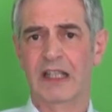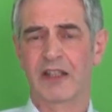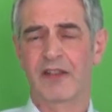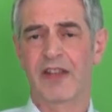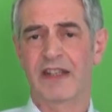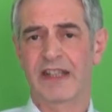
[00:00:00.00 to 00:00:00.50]

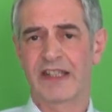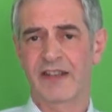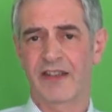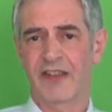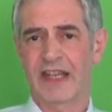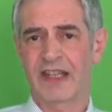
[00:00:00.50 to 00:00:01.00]
You then need
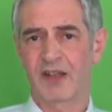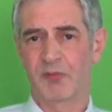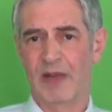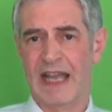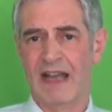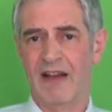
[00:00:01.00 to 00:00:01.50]
to think
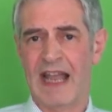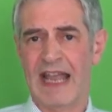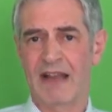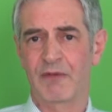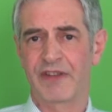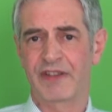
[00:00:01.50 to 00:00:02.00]
about
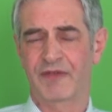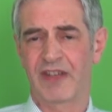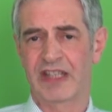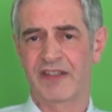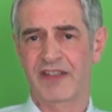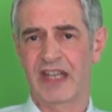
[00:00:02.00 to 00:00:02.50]
how this
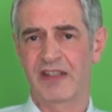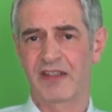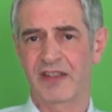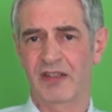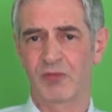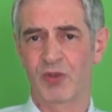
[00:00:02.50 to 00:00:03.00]
fits
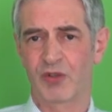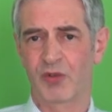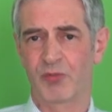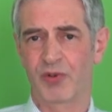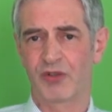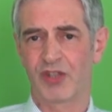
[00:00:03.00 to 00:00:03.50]
into what
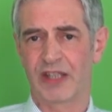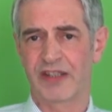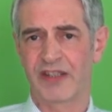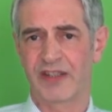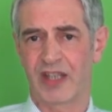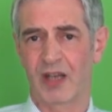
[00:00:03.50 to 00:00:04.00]
your
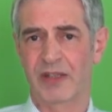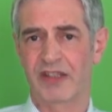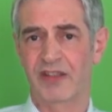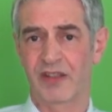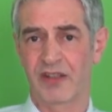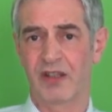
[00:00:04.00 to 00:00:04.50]
project is going
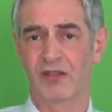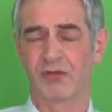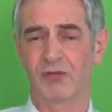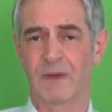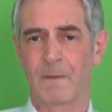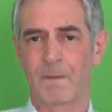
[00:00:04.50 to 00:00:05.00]
to do.